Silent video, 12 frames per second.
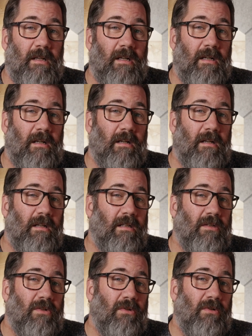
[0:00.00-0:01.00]
I'm going to
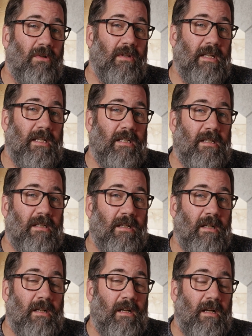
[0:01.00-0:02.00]
score this
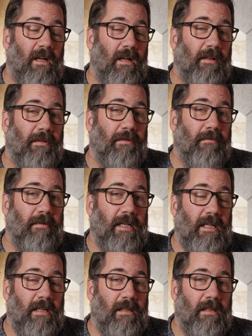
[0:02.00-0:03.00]
a
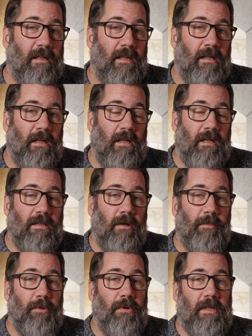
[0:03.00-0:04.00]
3.
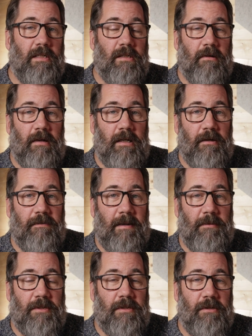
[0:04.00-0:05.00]
So I bought these directly off
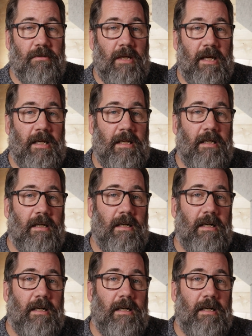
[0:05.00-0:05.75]
Amazon UK.